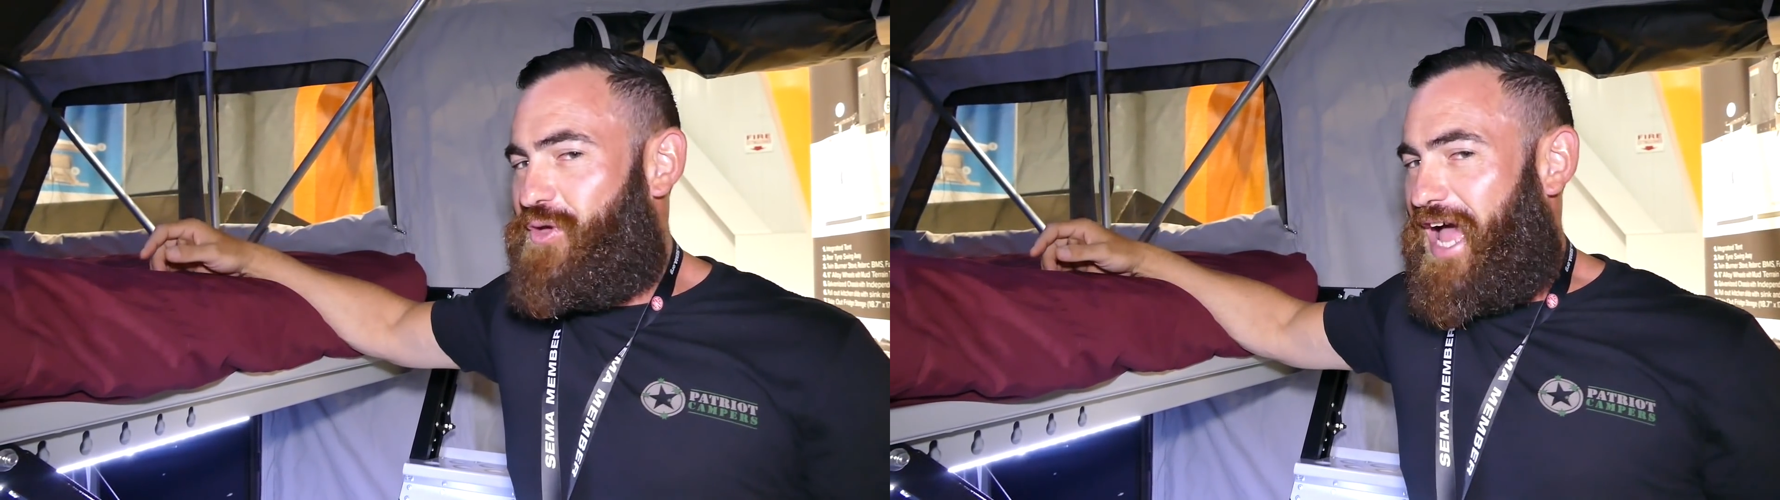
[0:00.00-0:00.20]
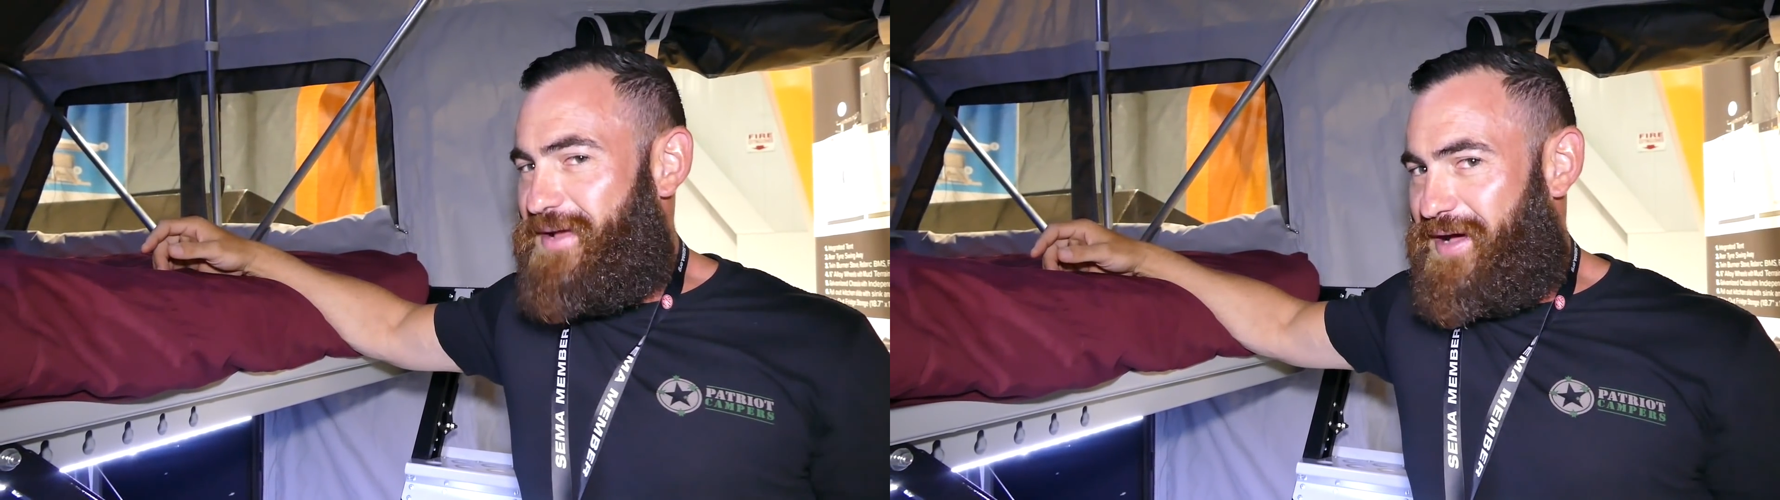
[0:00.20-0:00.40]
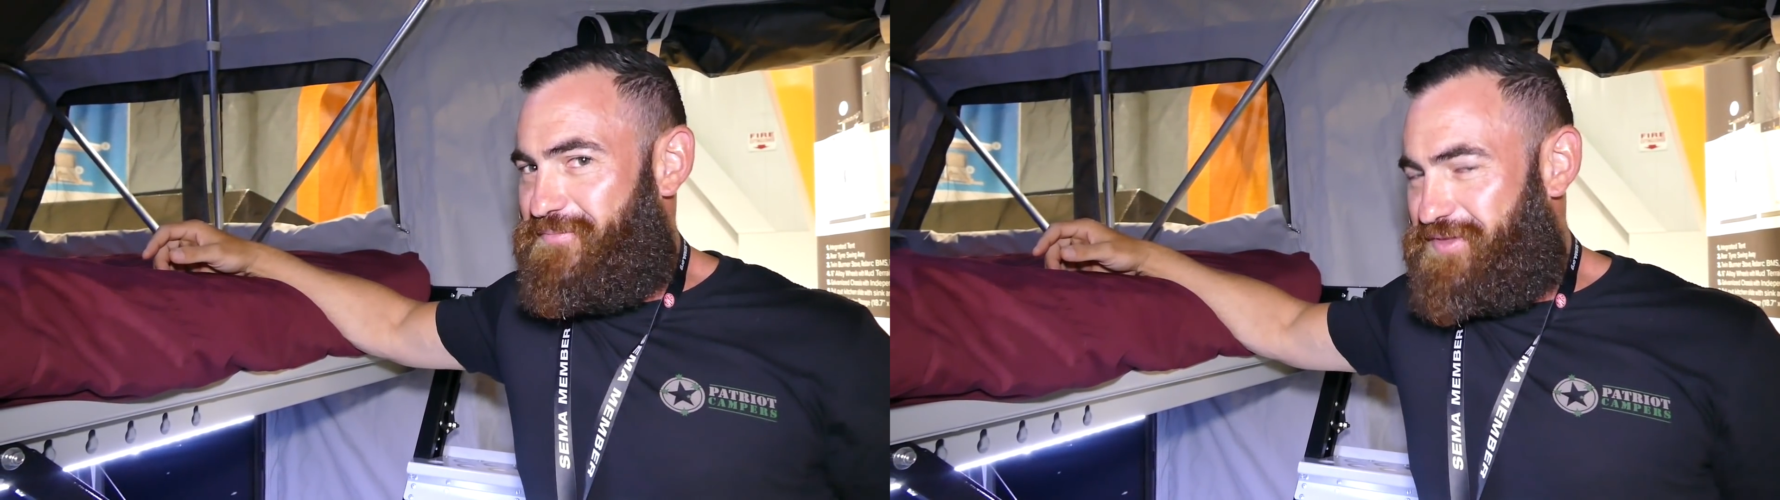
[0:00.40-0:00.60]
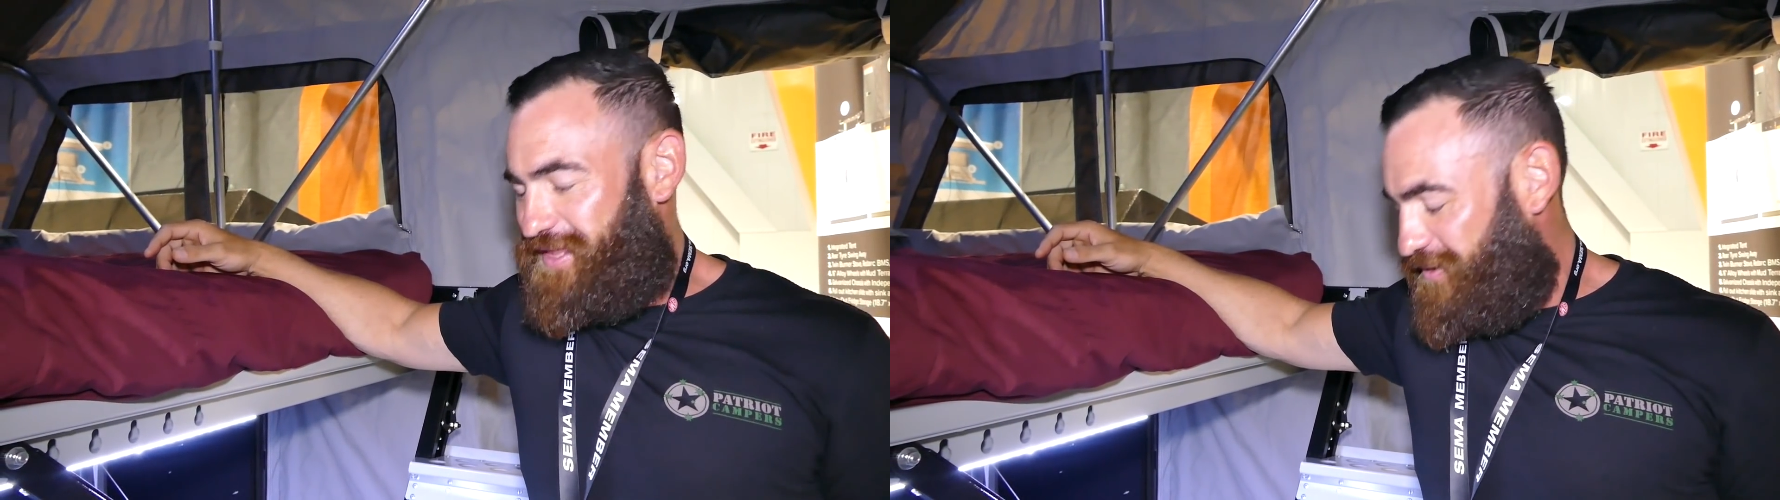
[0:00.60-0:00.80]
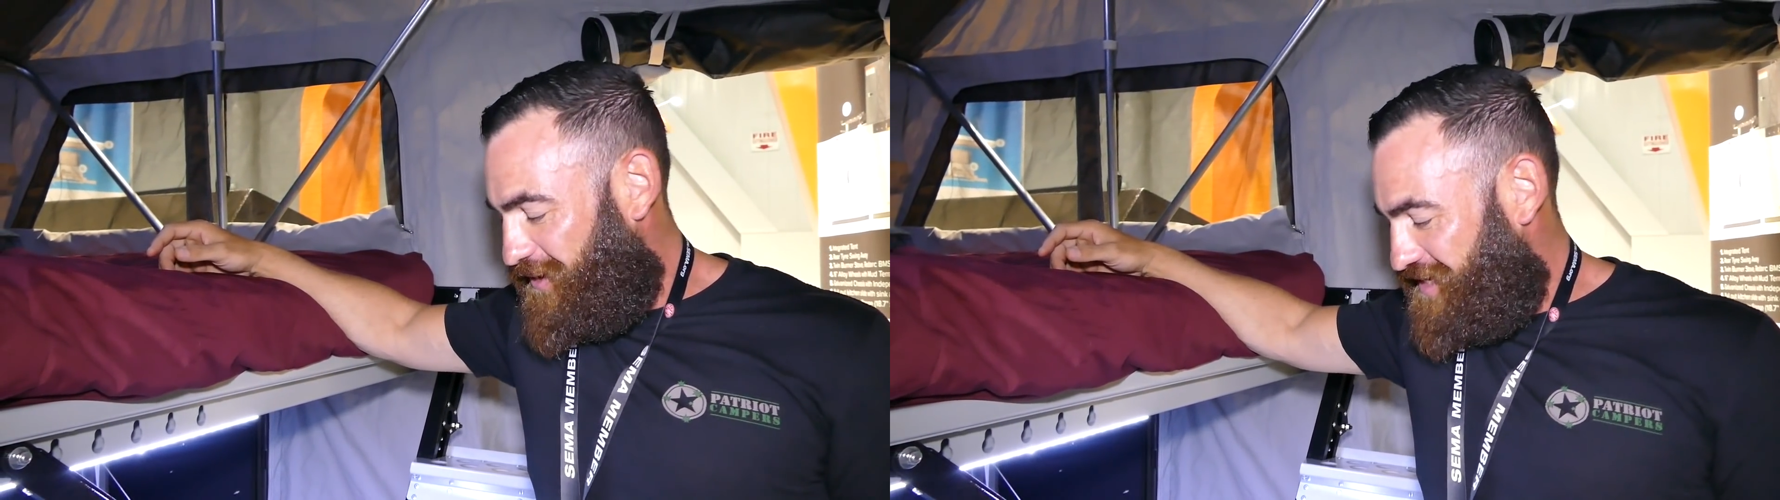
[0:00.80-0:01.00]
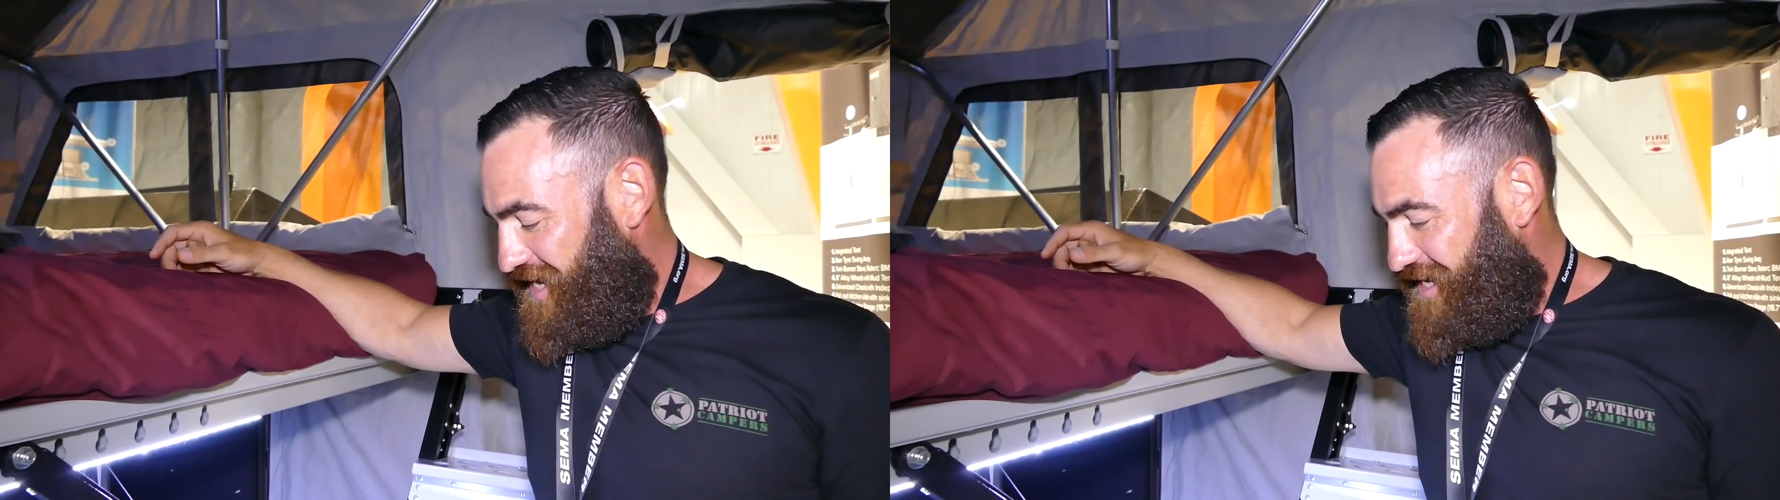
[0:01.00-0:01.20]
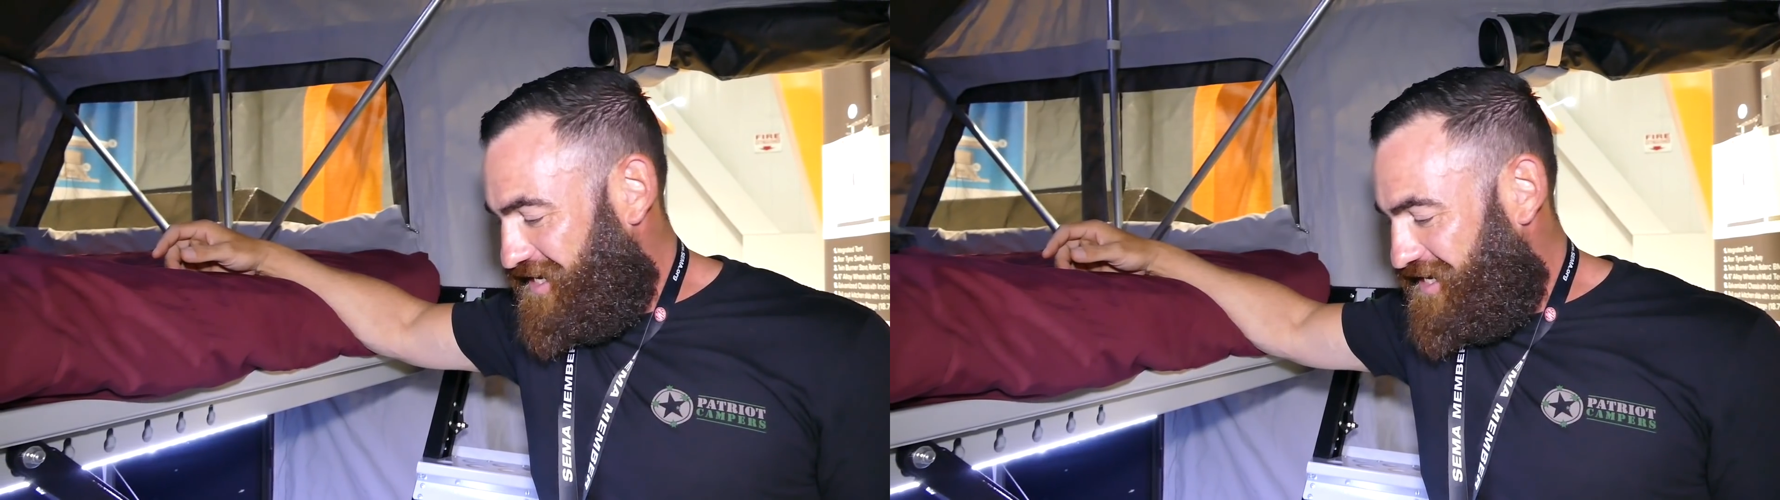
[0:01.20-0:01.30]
came up with the idea.